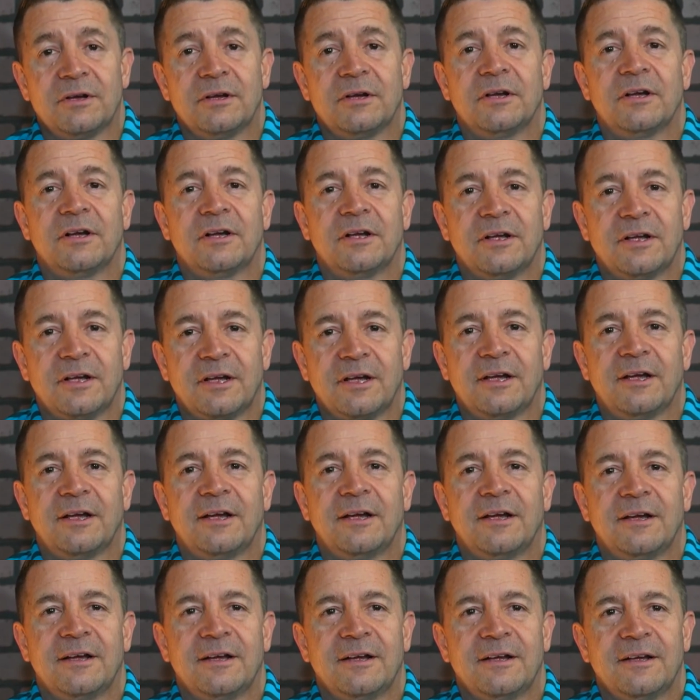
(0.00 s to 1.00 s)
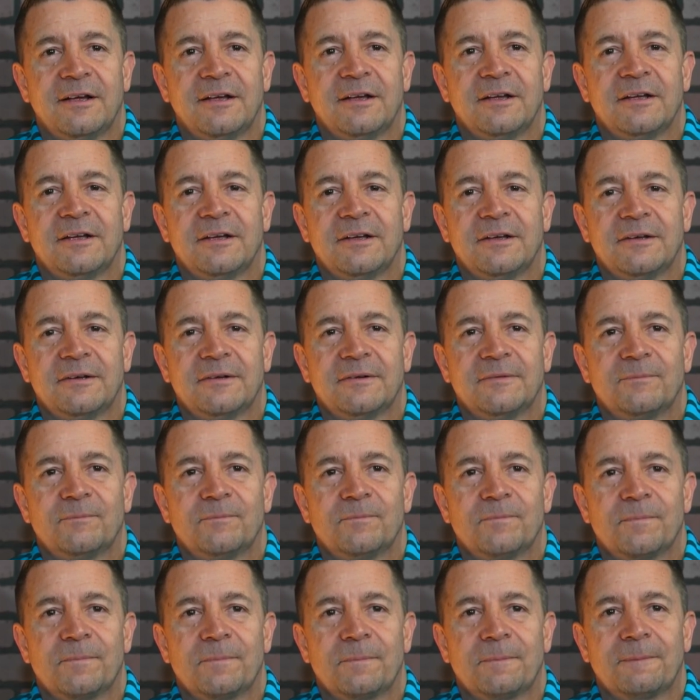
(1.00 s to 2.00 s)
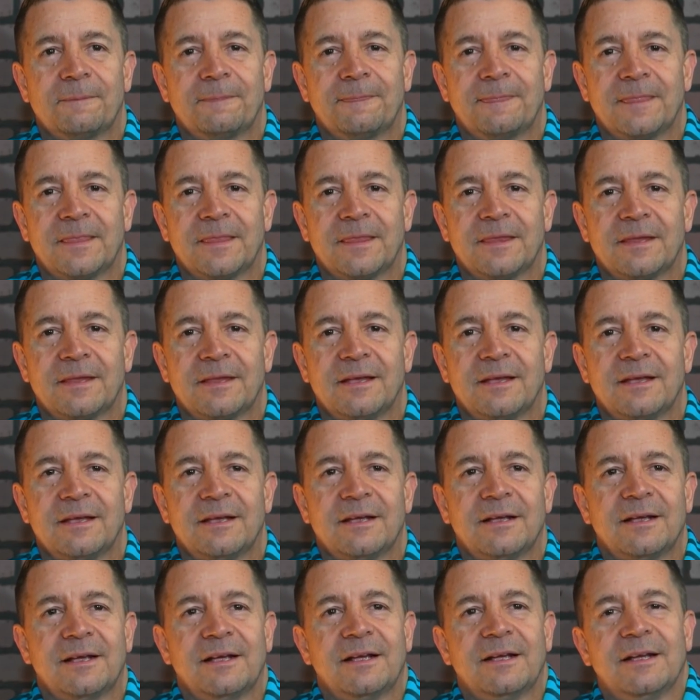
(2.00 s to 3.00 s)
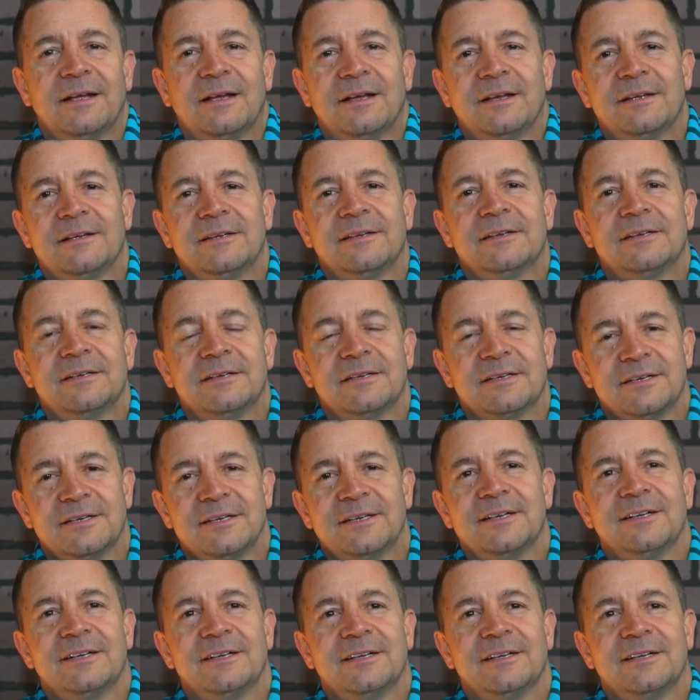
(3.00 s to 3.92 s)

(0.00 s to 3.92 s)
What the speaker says: No words are spoken by the person on screen.